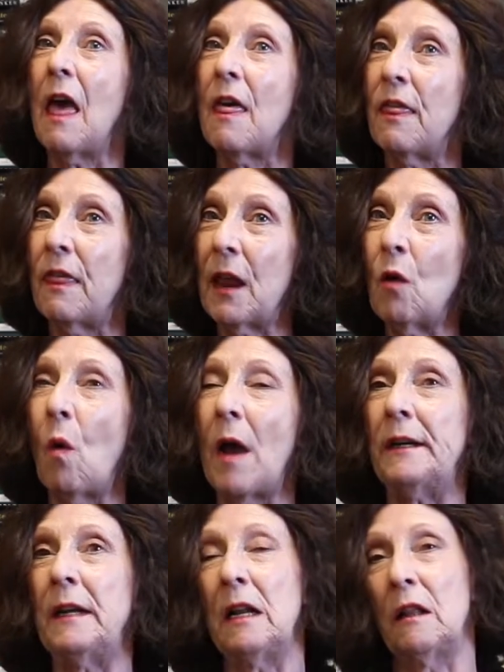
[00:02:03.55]
They
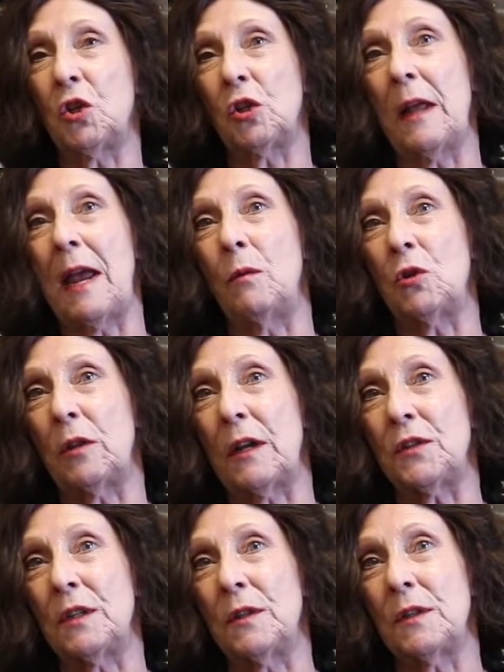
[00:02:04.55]
wanted English language
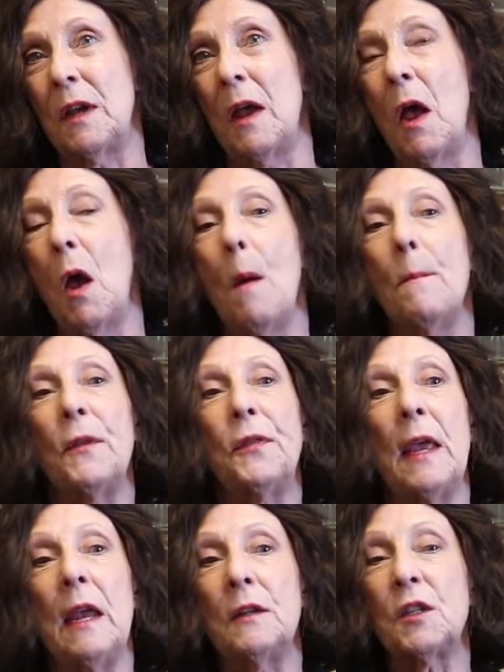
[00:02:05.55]
lessons, but
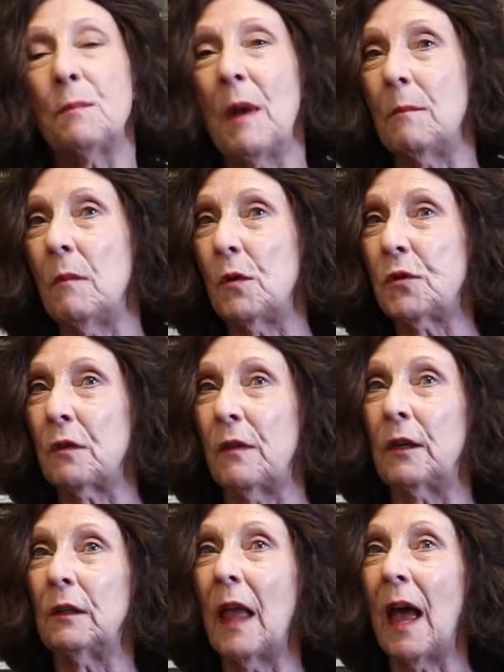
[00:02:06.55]
they had spent most of
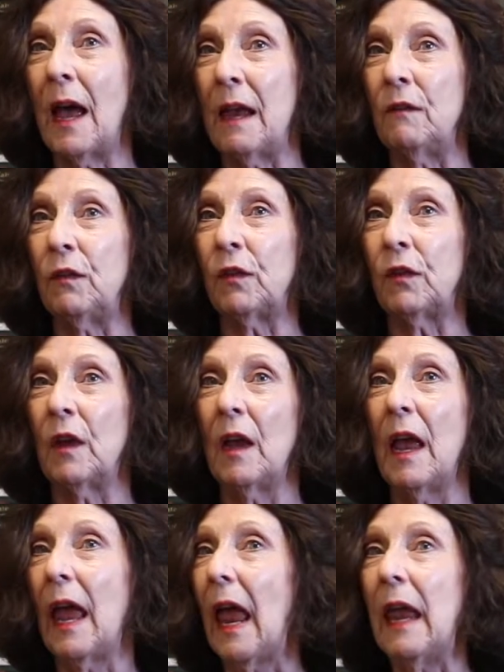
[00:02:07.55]
their lives
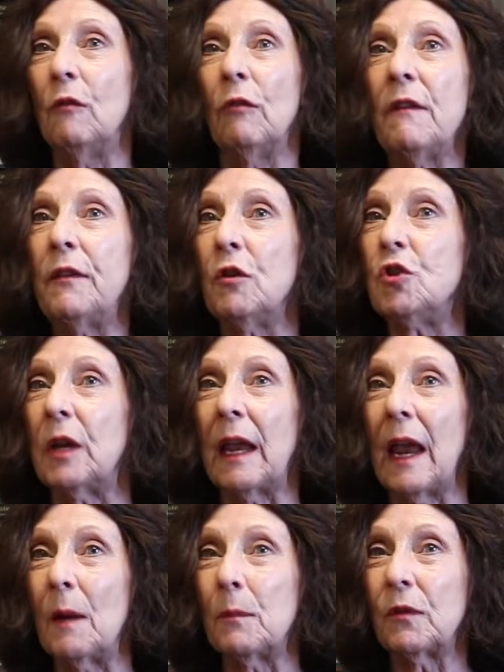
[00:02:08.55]
in refugee
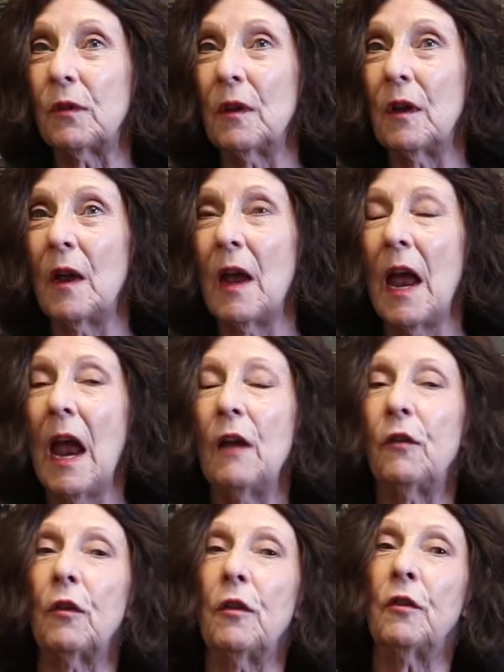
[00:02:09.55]
camps.
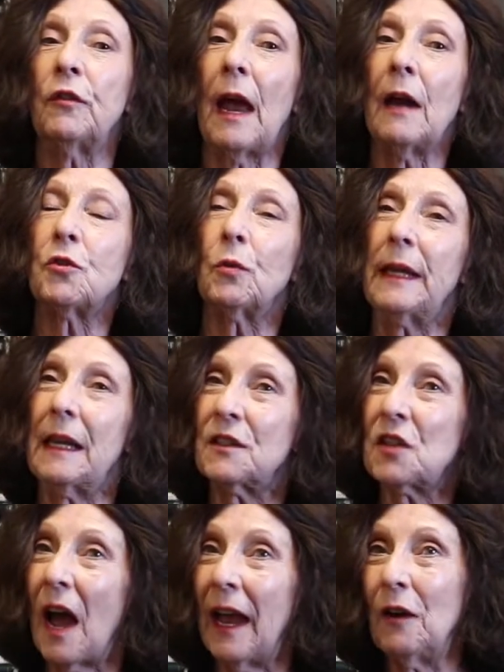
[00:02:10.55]
So there's actually a
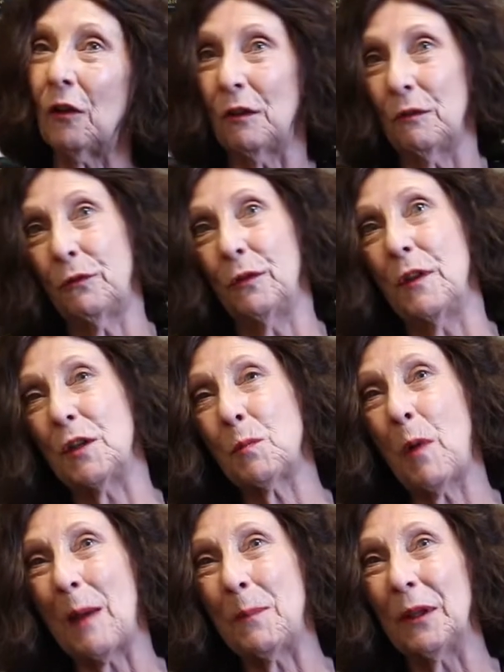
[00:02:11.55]
title for this
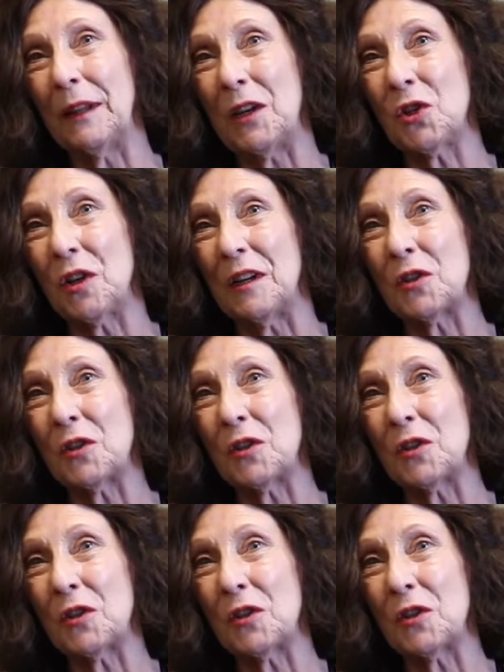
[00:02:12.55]
population.